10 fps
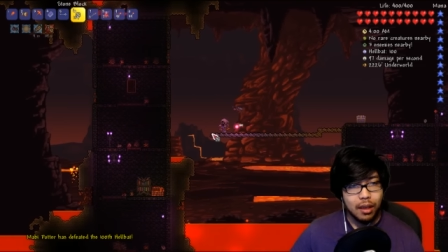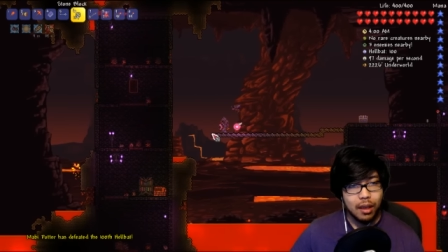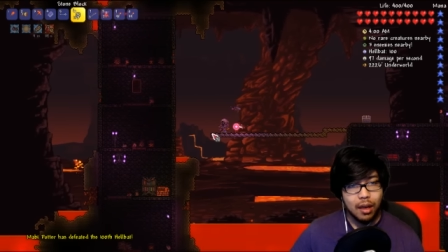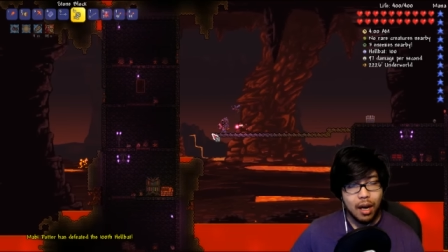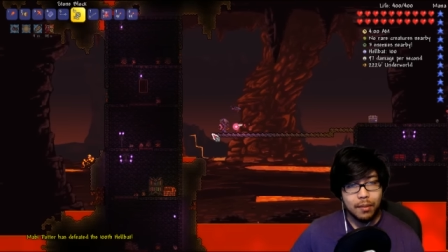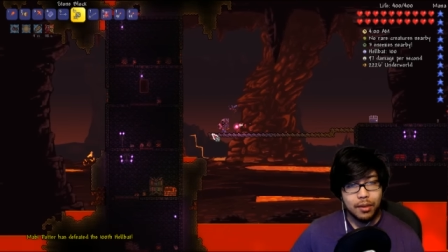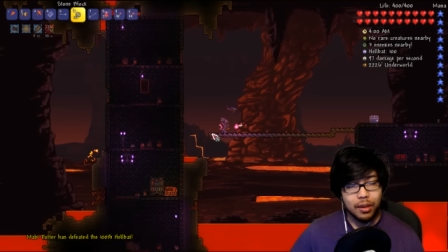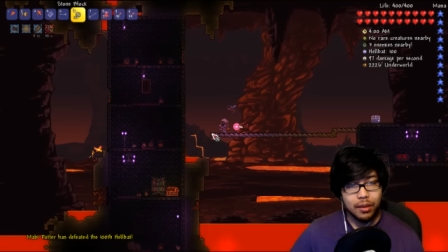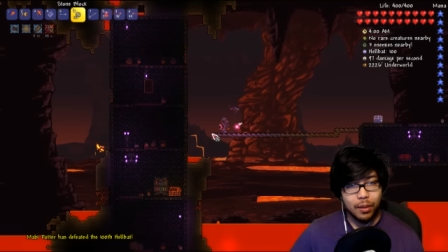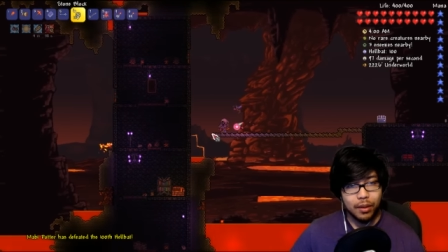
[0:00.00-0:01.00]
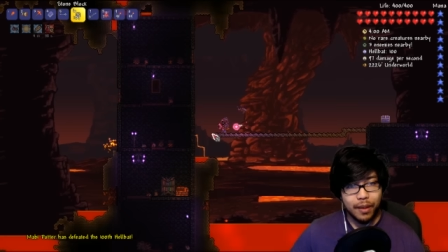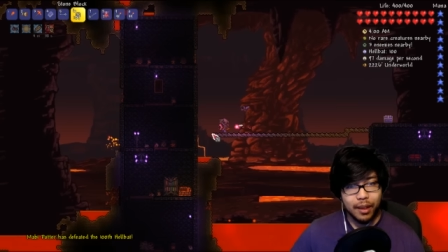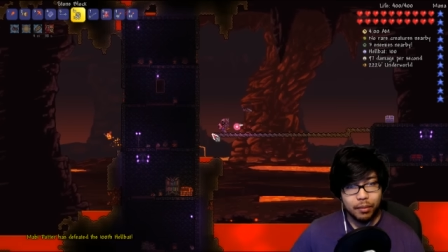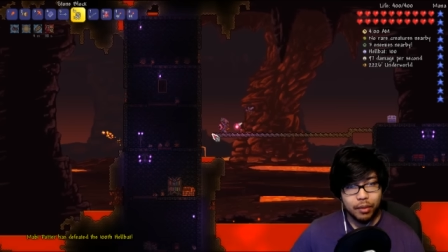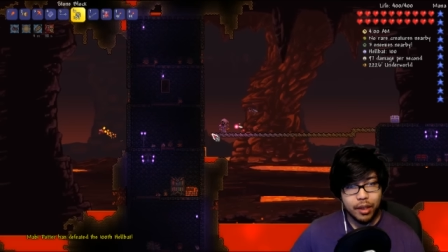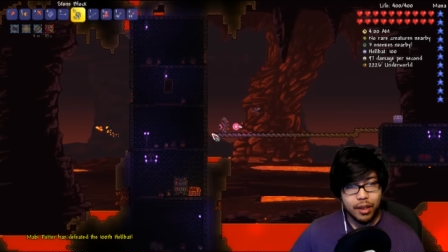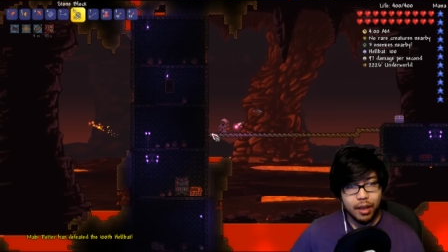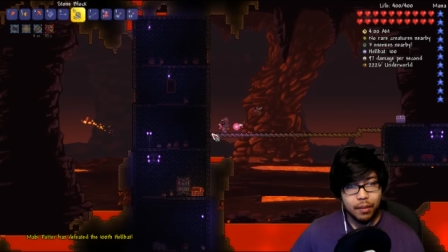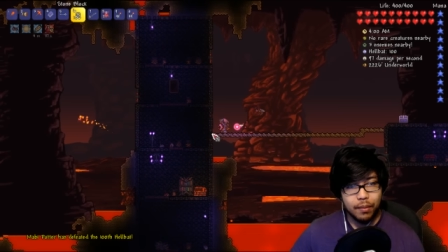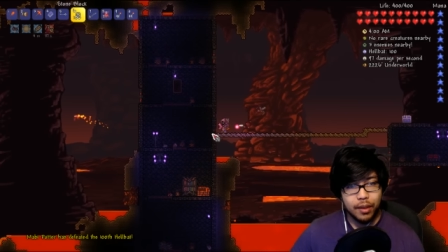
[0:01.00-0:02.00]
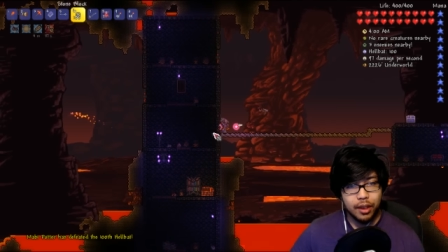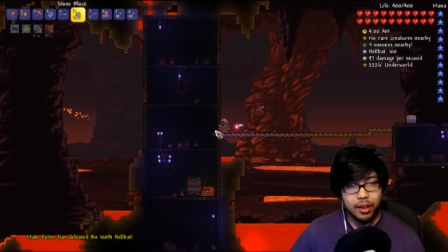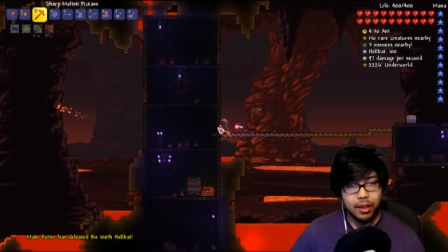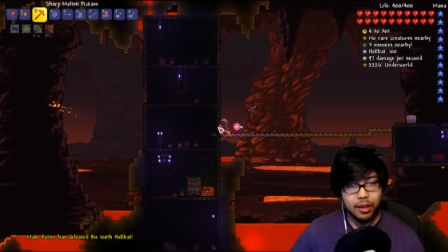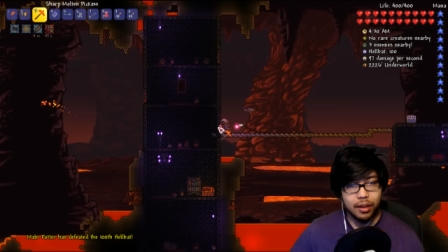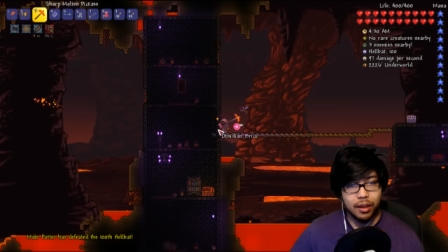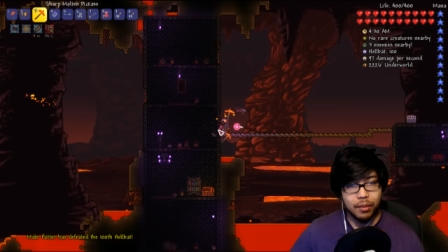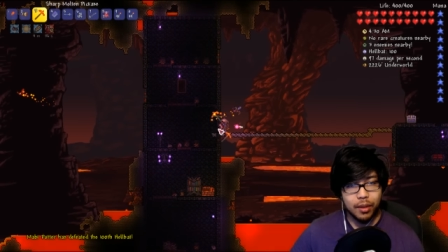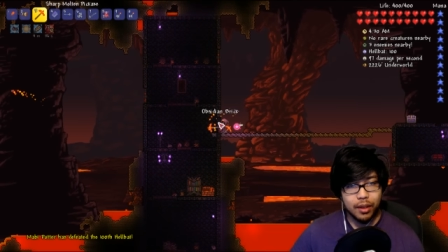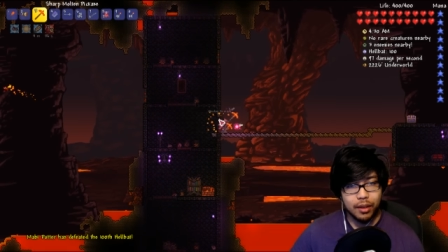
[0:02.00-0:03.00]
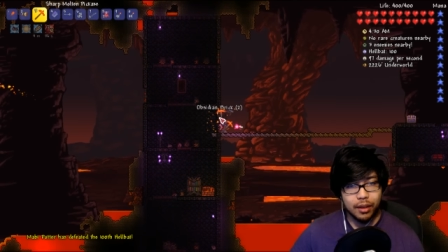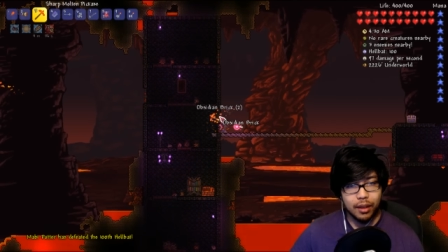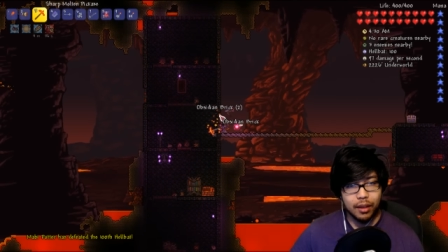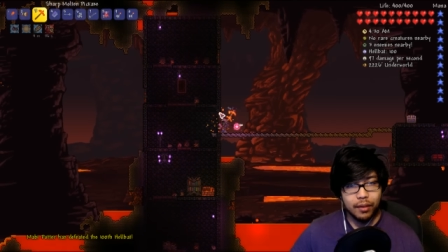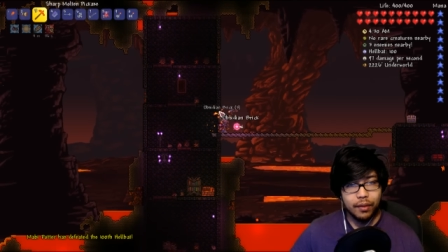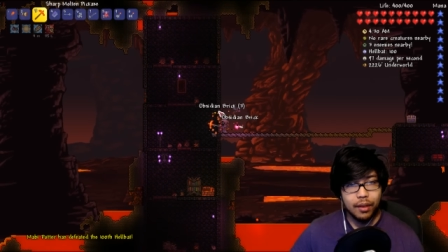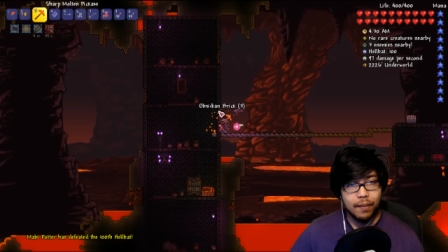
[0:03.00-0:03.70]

Uh, I am so done with making a bridge now. This this is a good bridge. This is good enough.